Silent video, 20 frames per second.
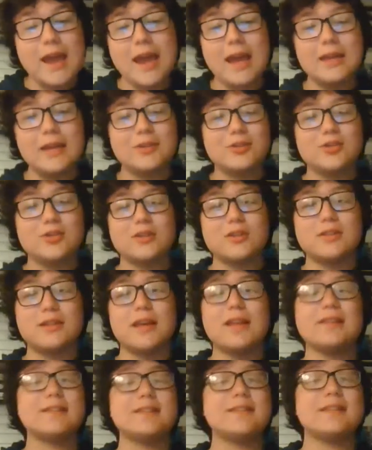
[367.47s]
I
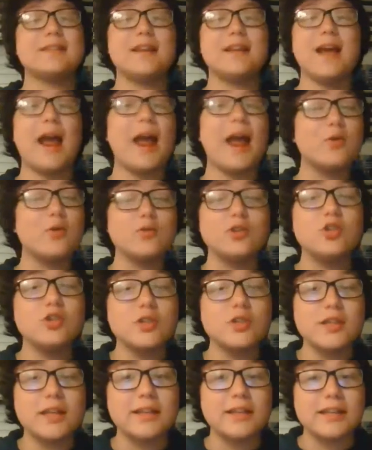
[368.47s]

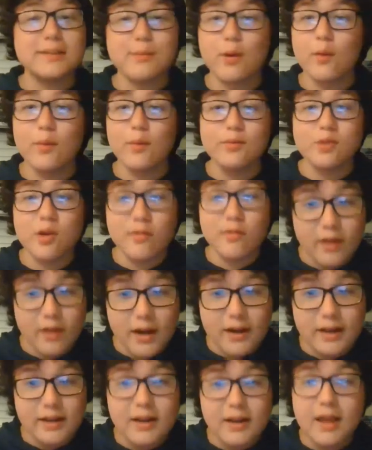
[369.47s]
usually think this movie was
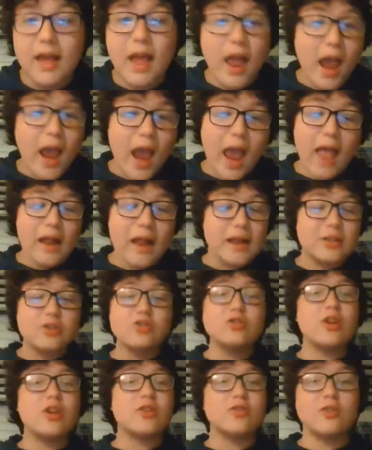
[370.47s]
overrated, and
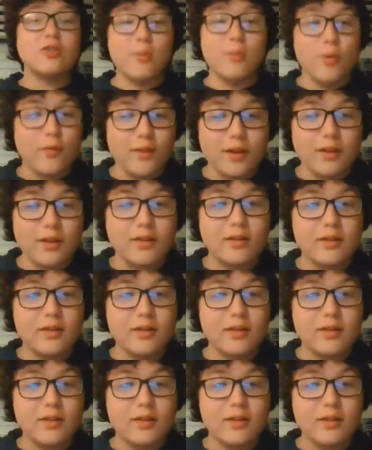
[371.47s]
it's such a good movie.